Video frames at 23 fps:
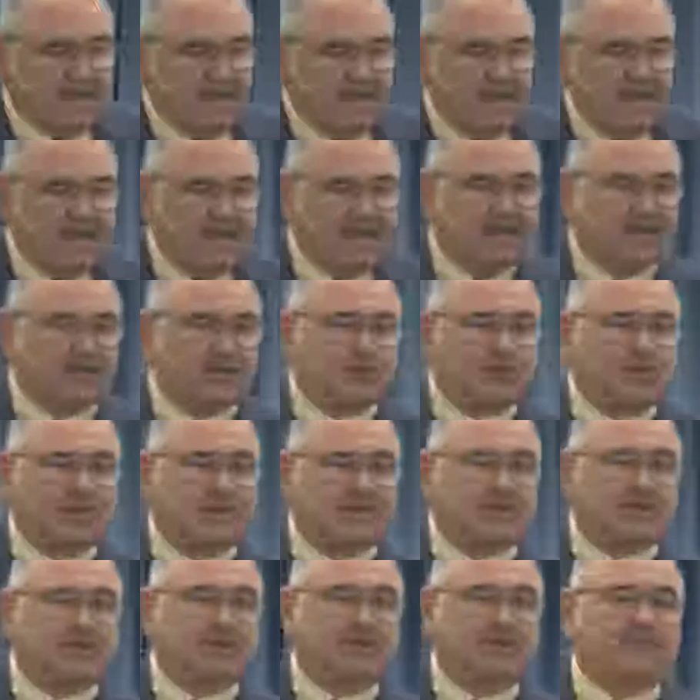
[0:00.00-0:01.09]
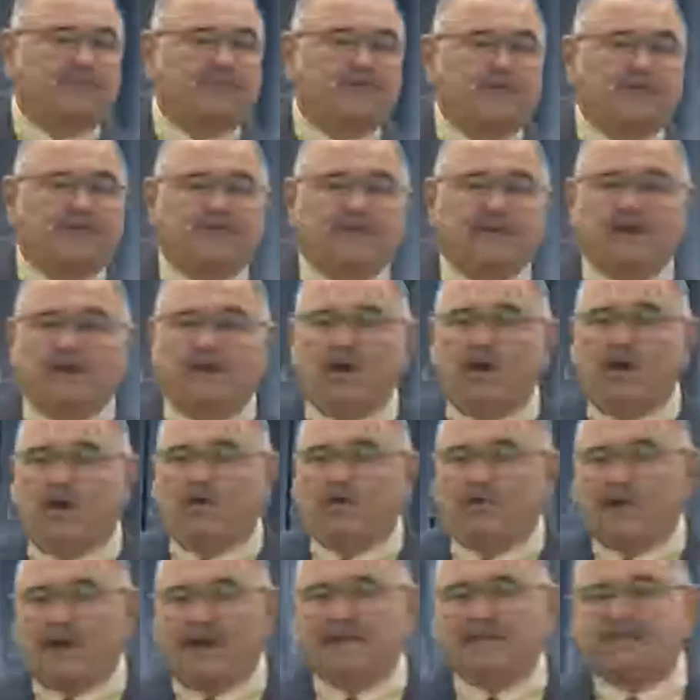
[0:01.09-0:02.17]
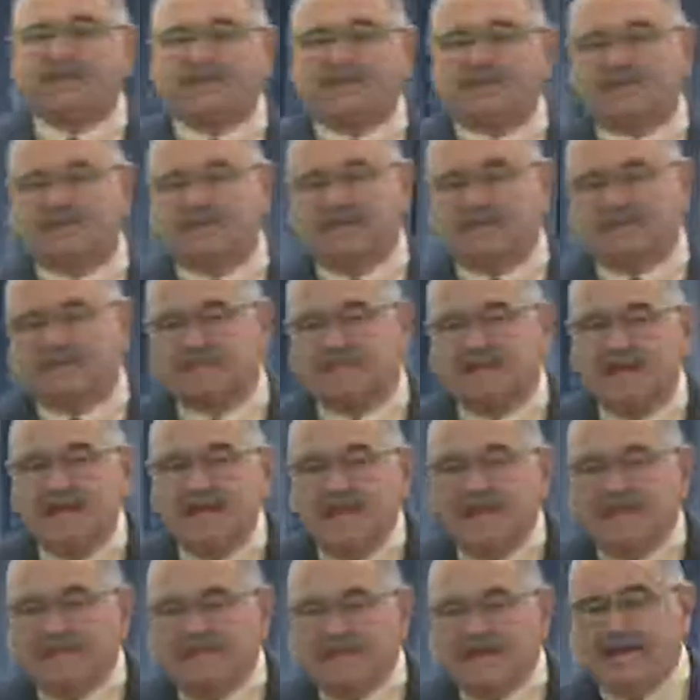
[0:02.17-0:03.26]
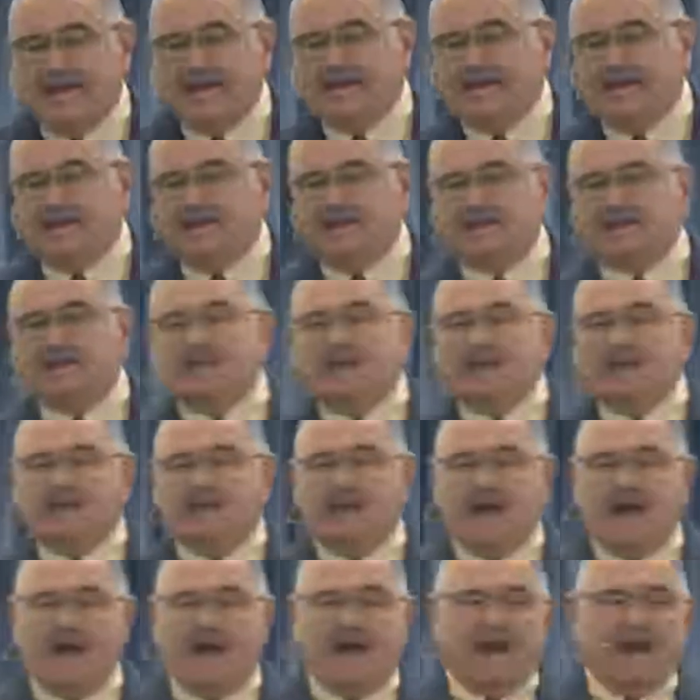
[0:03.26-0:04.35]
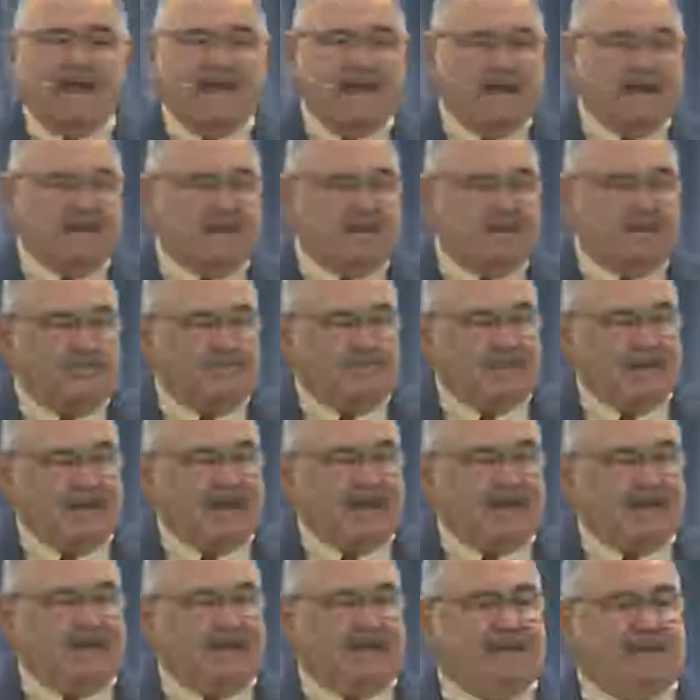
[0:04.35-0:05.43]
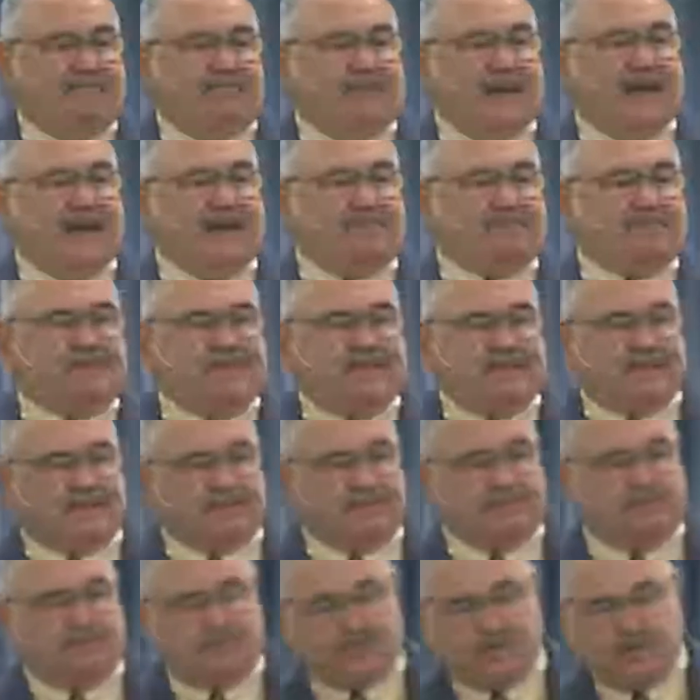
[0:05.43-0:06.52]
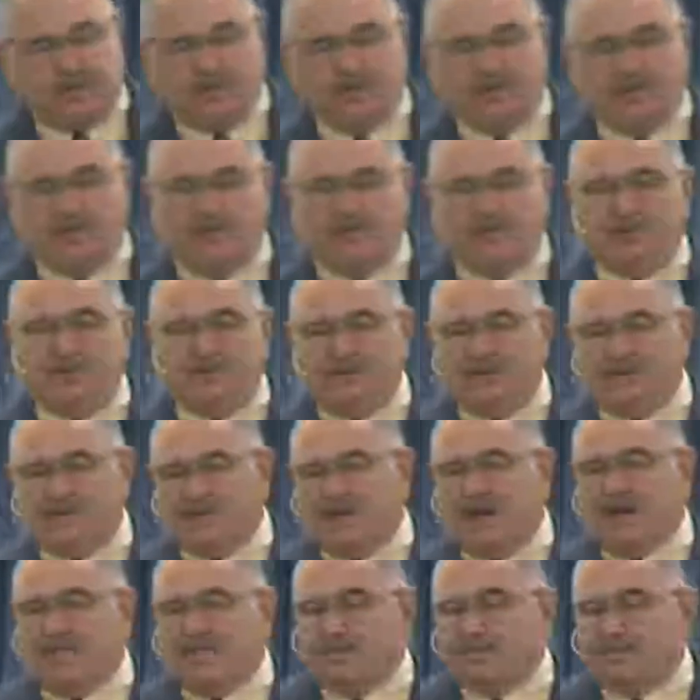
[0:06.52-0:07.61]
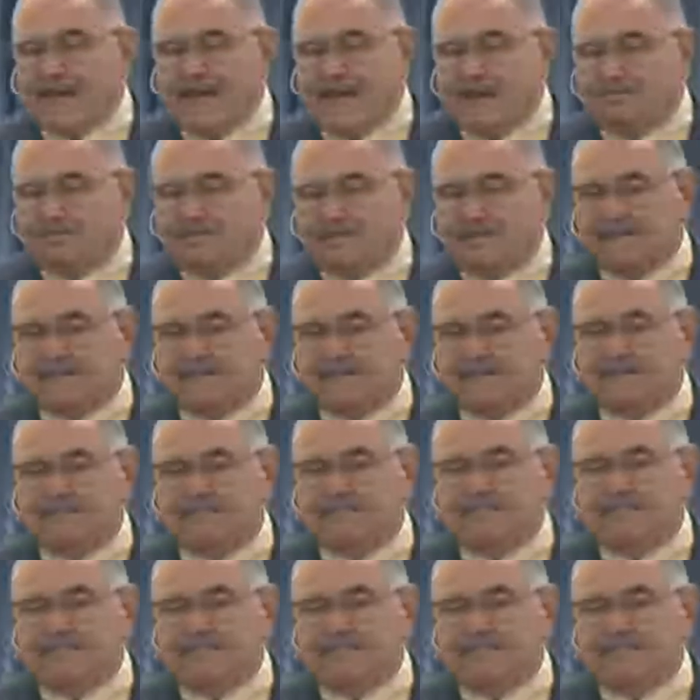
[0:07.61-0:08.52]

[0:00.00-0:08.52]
his was to fulfill all righteousness. That is, God had commanded baptism through John the Baptist.